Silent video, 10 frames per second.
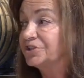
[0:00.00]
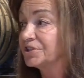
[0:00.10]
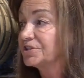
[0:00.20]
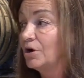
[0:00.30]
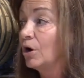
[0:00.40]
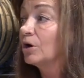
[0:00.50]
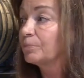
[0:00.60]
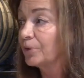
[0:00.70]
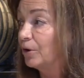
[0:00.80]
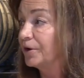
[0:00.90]
But just
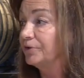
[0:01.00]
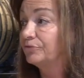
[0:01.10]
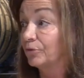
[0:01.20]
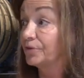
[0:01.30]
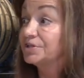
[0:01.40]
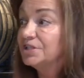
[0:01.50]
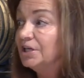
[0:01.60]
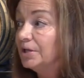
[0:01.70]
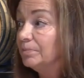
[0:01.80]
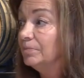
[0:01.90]
heartbroken for the
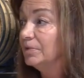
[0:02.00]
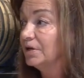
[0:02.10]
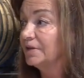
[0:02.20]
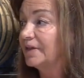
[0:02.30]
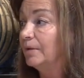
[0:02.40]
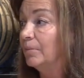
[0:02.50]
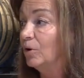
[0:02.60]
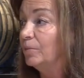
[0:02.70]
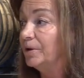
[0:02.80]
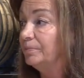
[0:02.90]
team at that
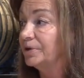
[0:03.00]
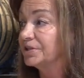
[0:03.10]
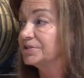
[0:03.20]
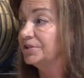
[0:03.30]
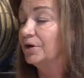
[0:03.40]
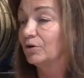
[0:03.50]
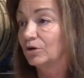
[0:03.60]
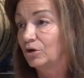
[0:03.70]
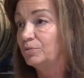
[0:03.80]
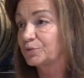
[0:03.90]
moment because, you know,
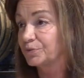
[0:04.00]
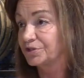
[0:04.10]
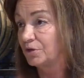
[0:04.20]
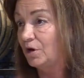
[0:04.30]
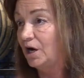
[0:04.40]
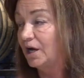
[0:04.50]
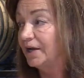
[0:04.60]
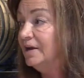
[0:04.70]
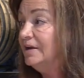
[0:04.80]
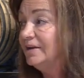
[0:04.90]
our hopes were so high.